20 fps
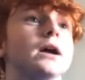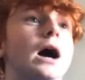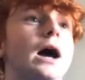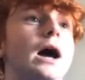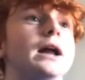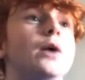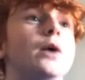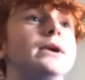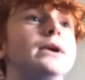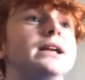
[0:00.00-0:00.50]

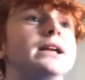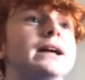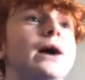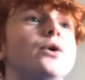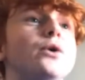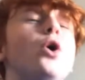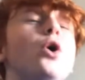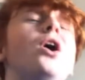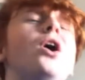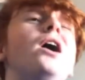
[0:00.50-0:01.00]
And now we can
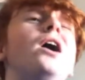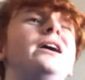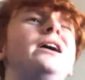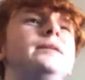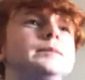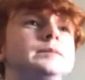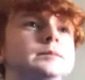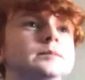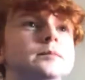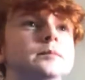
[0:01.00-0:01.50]
count. Oh,
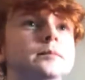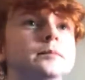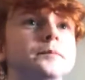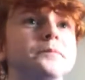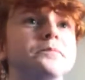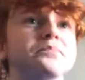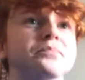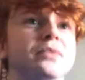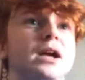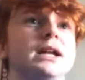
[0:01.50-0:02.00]

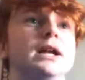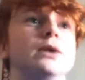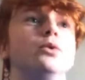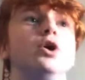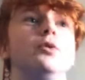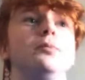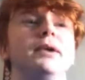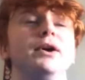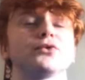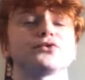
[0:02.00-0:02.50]
and there
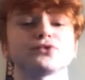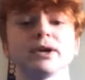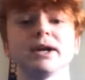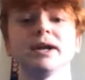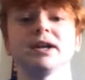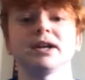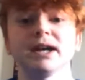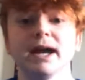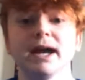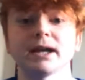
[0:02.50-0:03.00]
will be a free
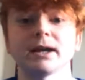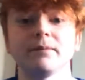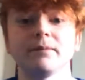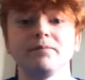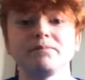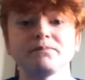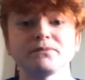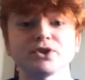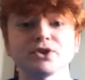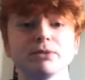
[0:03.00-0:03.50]
kick
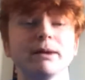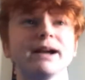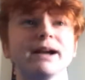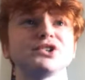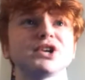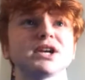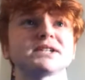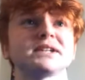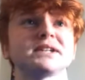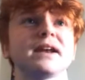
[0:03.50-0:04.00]
to
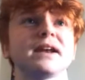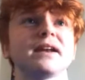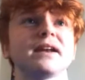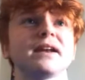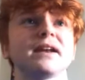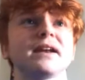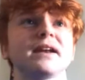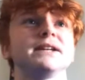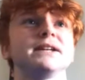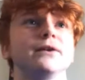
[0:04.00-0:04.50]
Manchester
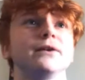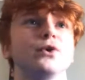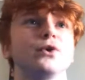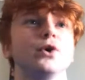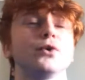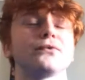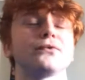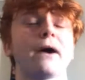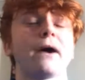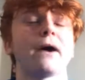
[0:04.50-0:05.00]
United
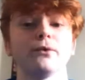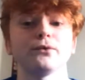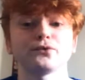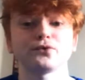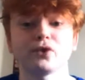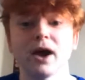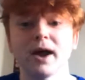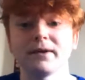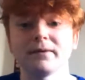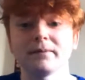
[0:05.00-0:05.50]
for a foul on
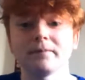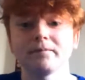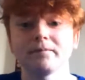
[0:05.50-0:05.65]
Fred.